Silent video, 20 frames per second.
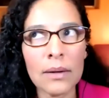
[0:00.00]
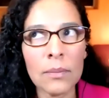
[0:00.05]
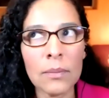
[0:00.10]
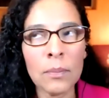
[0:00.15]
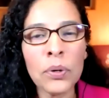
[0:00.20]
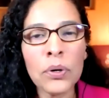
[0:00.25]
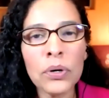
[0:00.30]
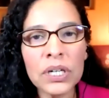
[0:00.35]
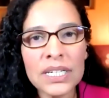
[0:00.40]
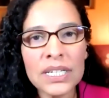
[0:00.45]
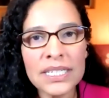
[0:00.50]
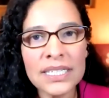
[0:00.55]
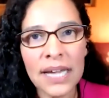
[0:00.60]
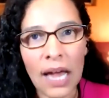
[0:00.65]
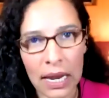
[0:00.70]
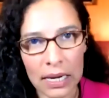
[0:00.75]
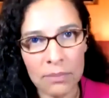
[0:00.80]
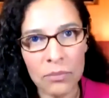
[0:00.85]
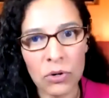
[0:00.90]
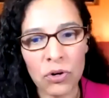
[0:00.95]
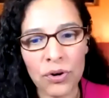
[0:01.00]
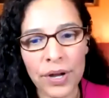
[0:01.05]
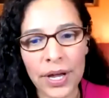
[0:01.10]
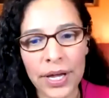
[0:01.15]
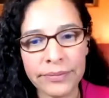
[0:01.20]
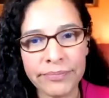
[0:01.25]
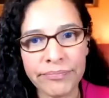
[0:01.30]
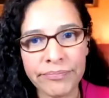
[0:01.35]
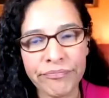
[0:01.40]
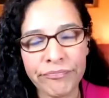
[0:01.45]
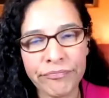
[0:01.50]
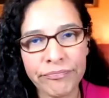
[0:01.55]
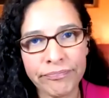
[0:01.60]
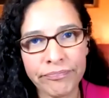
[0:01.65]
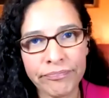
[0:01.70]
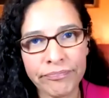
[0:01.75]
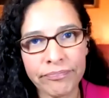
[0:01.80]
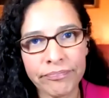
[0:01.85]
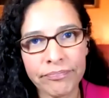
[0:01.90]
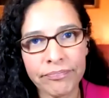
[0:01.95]
put a timer on
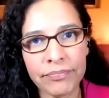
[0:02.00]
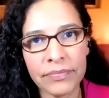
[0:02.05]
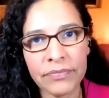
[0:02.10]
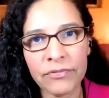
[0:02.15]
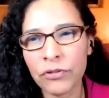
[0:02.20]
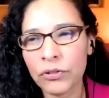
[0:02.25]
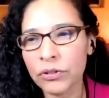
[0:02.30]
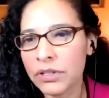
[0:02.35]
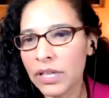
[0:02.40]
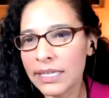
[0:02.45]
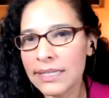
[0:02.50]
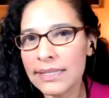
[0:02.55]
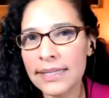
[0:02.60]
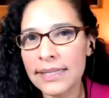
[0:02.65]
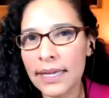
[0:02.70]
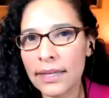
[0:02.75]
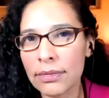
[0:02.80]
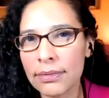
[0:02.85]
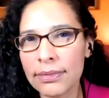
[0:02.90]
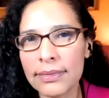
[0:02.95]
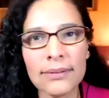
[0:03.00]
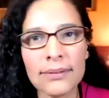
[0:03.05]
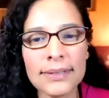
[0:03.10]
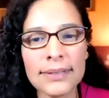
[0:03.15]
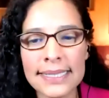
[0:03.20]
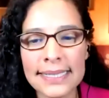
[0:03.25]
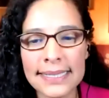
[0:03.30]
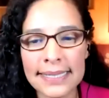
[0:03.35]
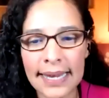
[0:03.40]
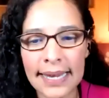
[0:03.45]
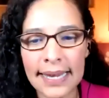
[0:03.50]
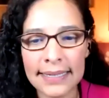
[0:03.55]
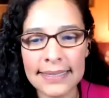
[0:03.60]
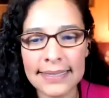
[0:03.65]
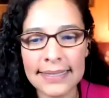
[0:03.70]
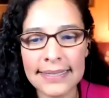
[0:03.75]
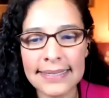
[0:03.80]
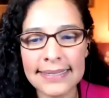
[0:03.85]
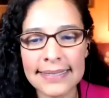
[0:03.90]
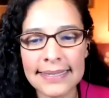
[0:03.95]
for, let's say, thirty
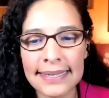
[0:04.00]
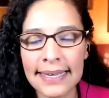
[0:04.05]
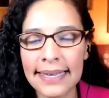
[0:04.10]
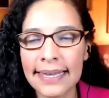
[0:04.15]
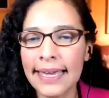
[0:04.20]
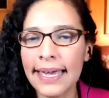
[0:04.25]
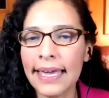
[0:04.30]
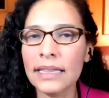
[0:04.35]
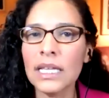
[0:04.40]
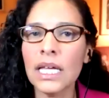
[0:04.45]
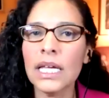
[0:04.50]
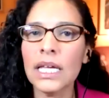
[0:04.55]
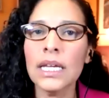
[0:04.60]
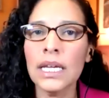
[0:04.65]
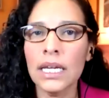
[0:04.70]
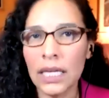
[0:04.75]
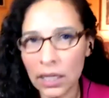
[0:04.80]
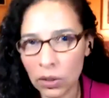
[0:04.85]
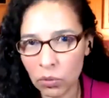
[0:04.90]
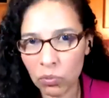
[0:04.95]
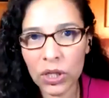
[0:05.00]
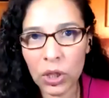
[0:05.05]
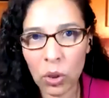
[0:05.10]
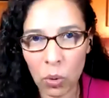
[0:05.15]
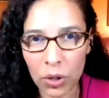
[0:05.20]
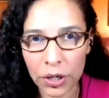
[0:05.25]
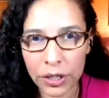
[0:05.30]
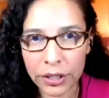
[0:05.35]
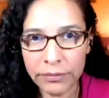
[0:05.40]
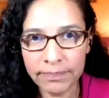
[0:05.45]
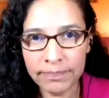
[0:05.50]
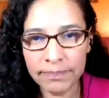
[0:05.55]
seconds, and then hit record